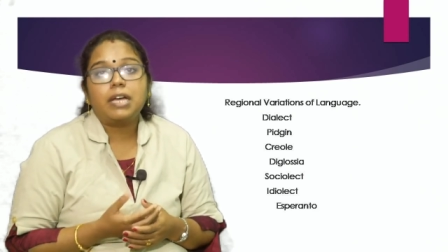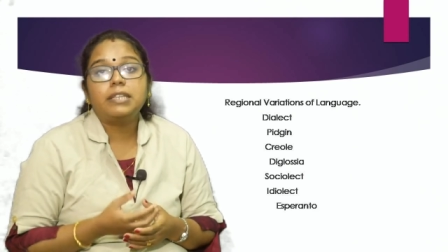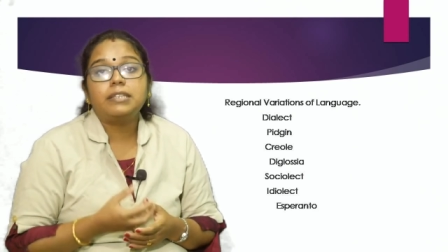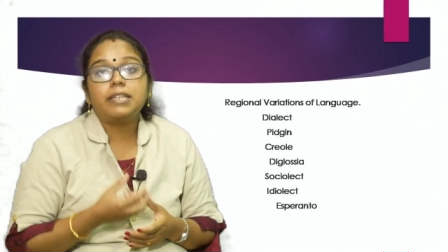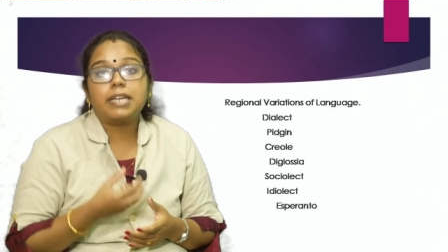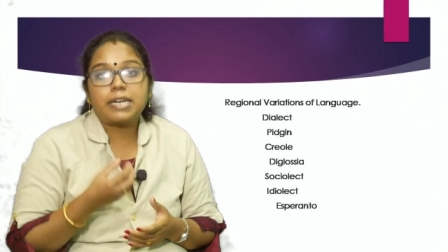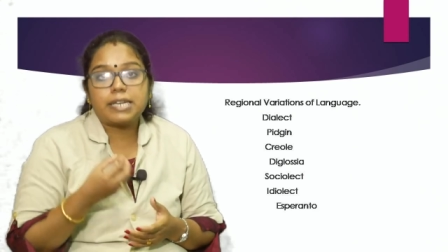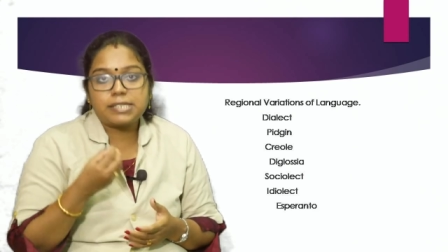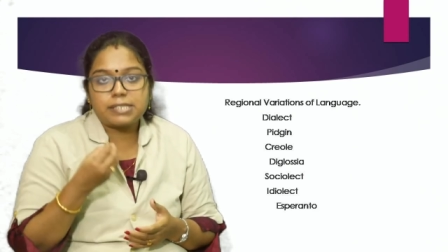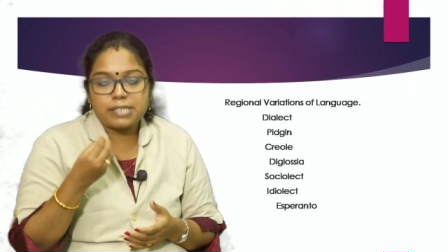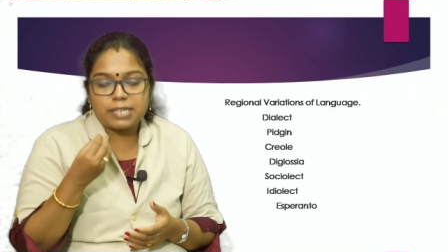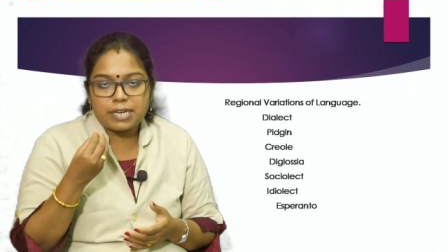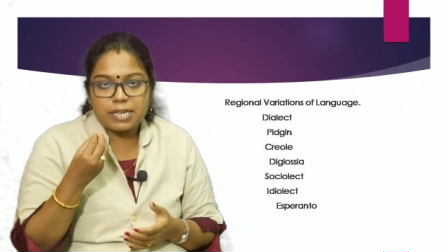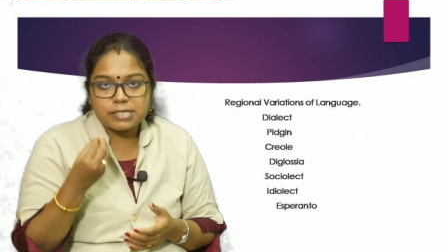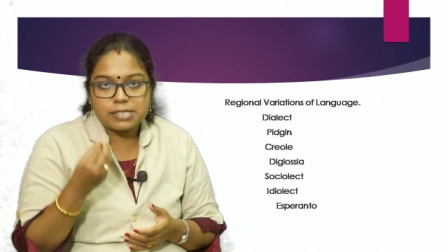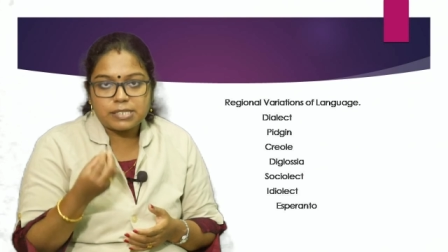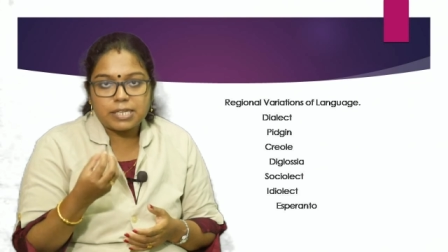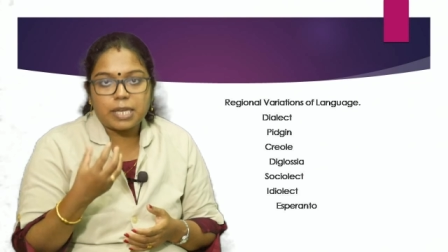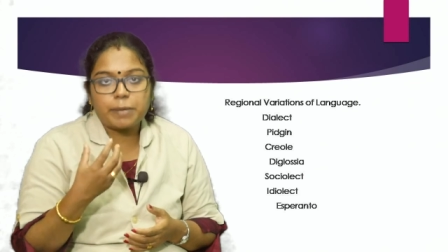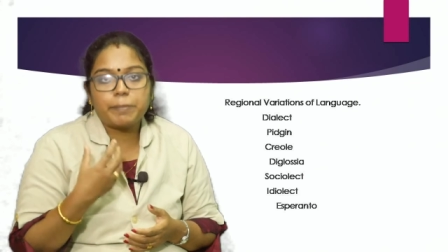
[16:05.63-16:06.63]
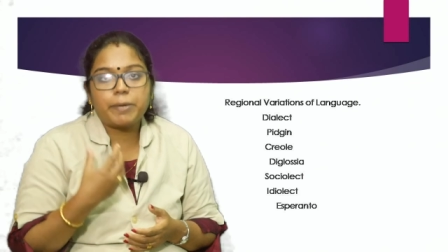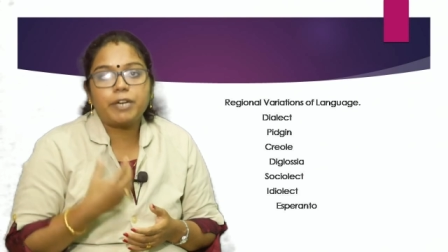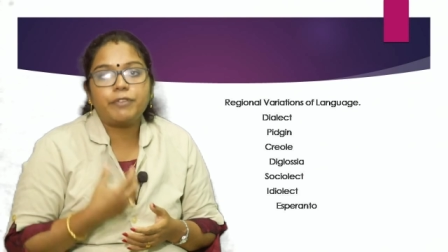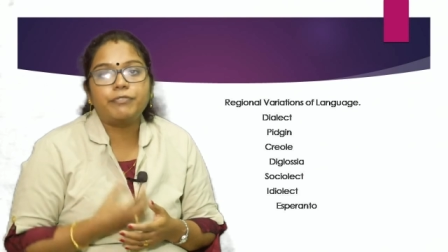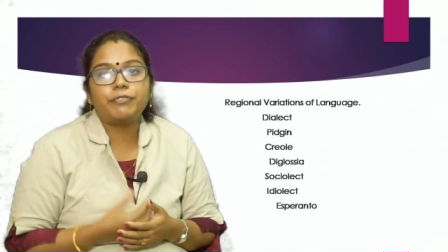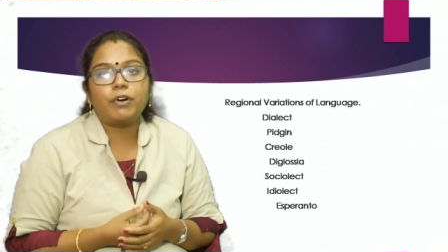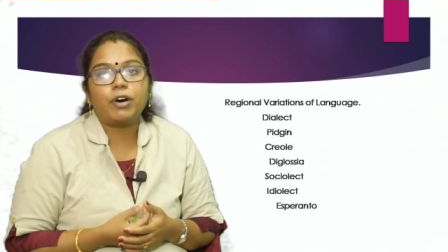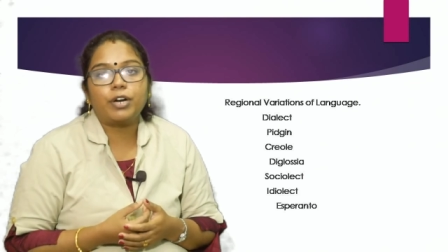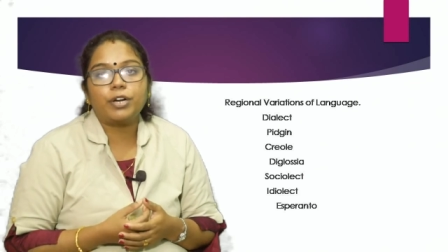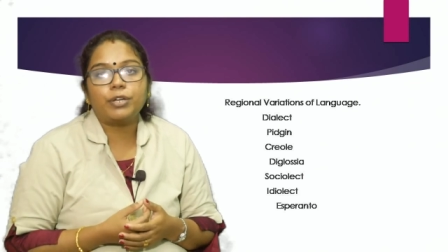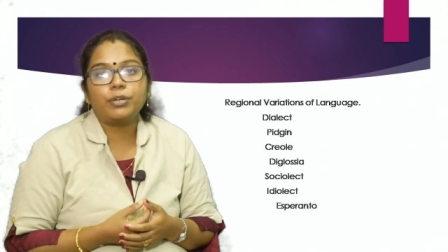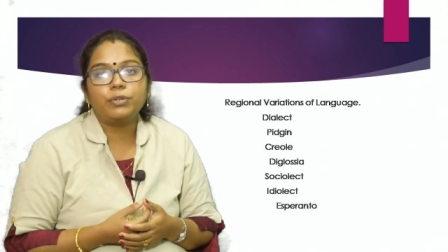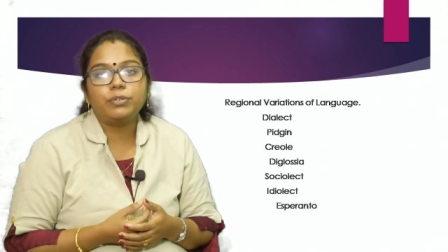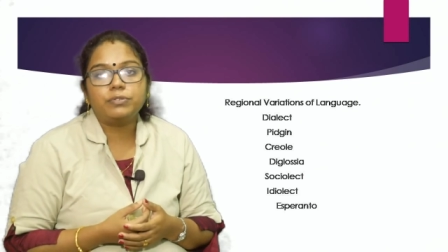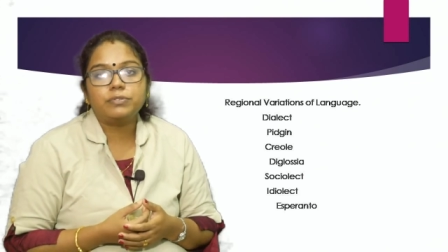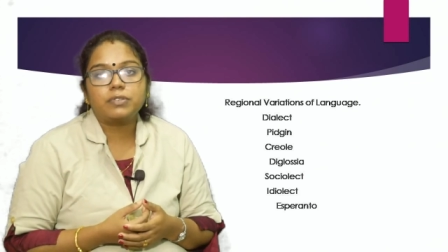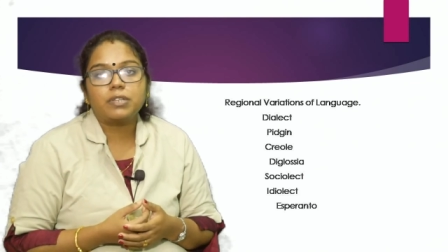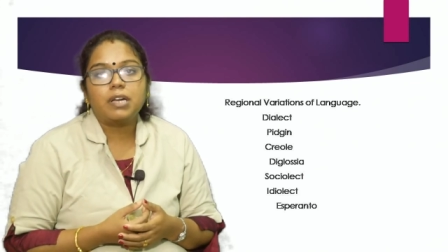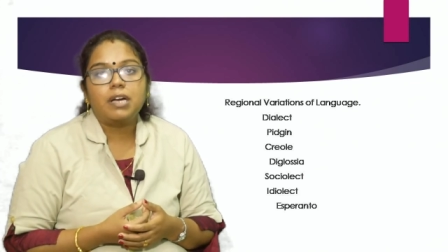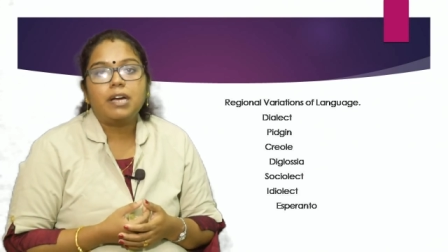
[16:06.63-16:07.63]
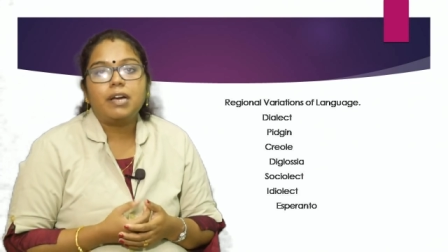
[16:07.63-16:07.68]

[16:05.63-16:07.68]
There is an assignment for you.